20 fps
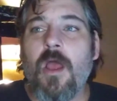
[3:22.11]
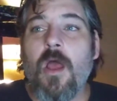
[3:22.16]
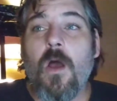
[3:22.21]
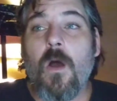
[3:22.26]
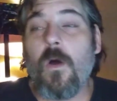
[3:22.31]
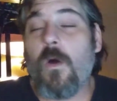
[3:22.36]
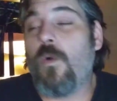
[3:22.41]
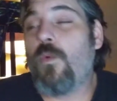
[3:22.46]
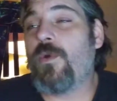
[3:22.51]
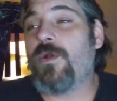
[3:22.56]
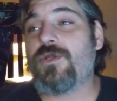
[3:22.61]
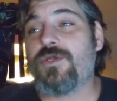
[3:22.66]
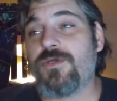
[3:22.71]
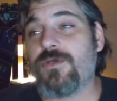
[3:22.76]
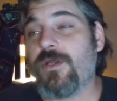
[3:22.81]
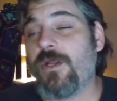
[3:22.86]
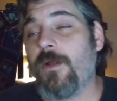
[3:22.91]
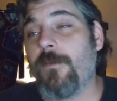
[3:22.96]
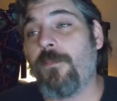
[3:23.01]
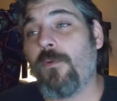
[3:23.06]
Oh, which
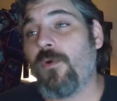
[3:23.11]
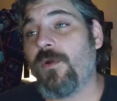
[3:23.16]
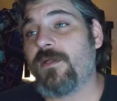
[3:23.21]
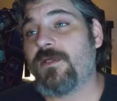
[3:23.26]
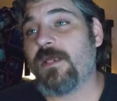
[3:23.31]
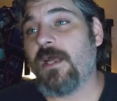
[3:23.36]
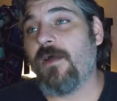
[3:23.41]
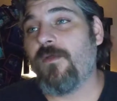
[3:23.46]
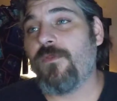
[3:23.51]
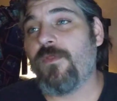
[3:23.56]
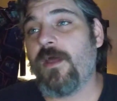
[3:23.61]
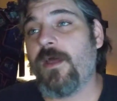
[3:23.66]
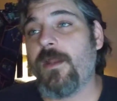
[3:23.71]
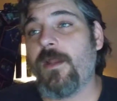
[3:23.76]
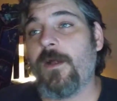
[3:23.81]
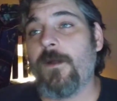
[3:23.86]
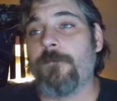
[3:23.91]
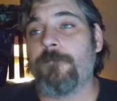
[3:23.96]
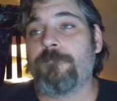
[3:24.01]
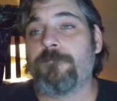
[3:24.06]
you know points out that
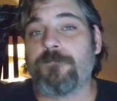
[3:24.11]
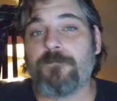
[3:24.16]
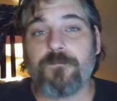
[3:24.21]
um